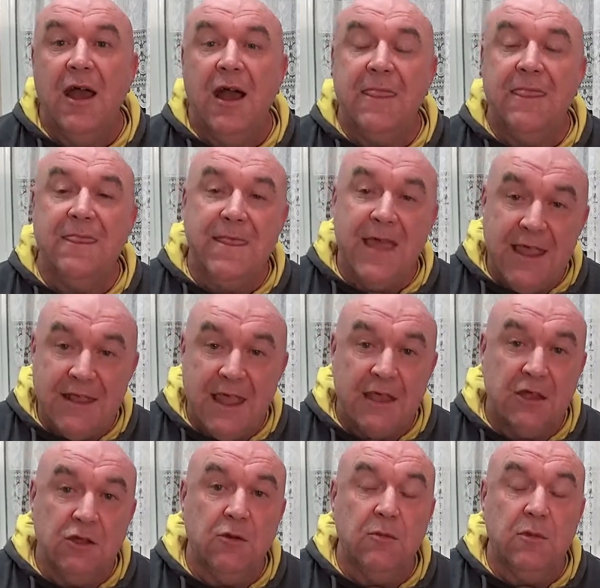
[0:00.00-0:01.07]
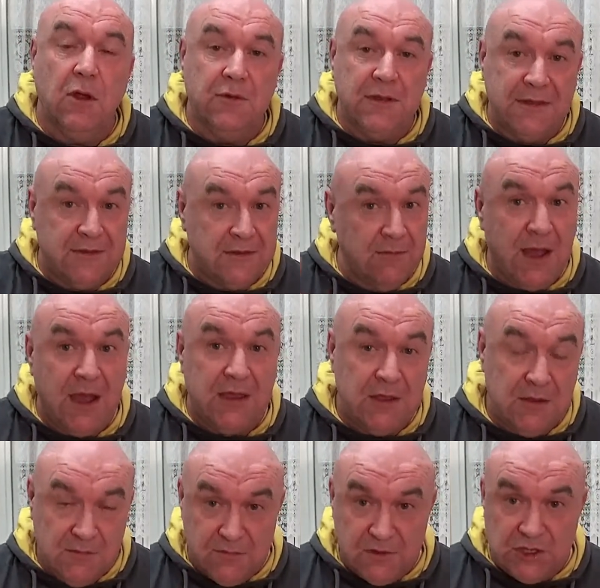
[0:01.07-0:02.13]
and then I can upload it to
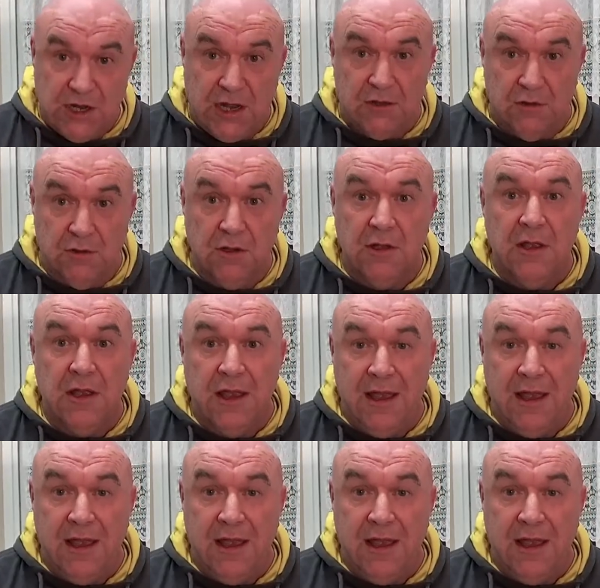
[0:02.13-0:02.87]
my channel